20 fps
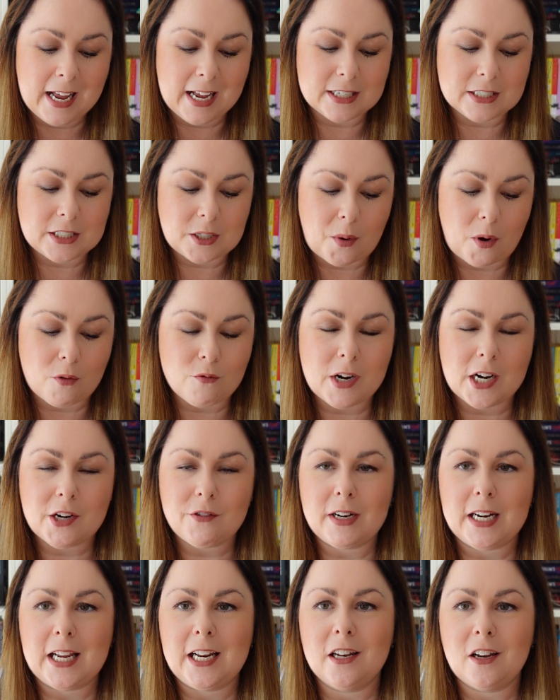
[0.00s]
And so I really,
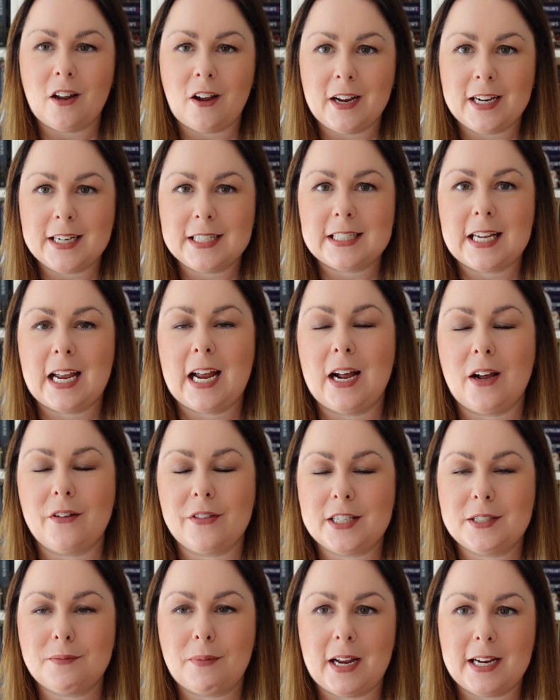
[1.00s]
really liked how
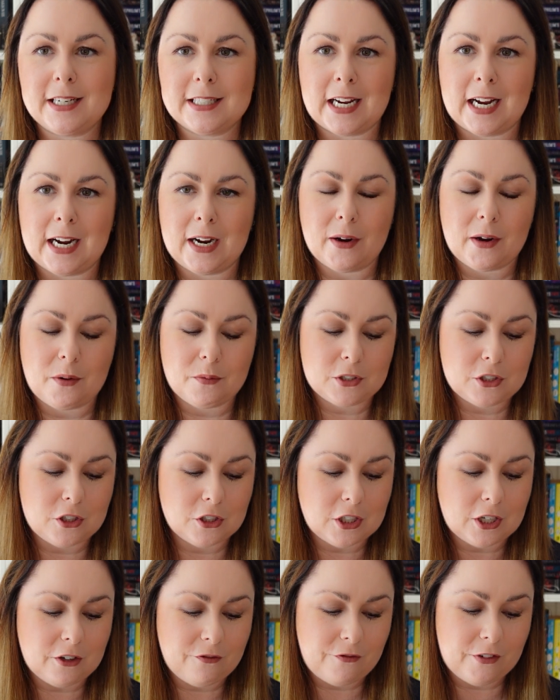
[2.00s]
this played out. It was
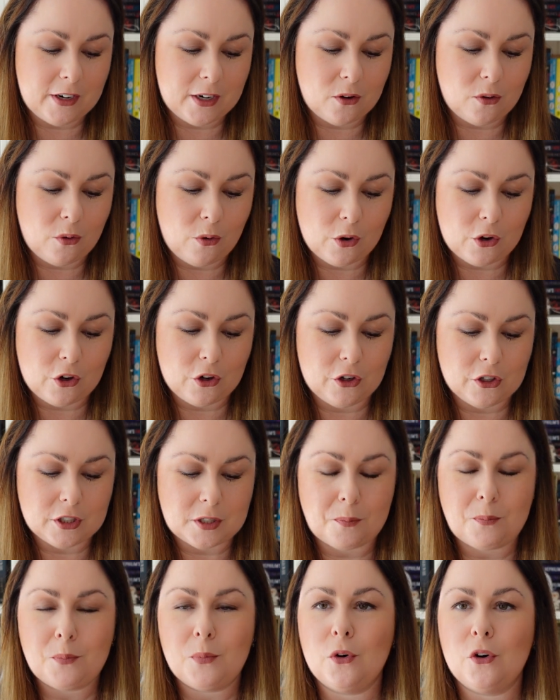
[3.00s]
such a
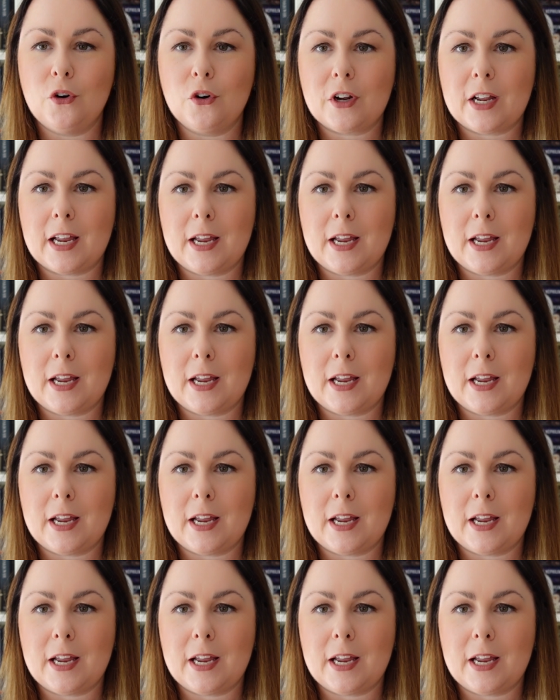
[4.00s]
feel-good book.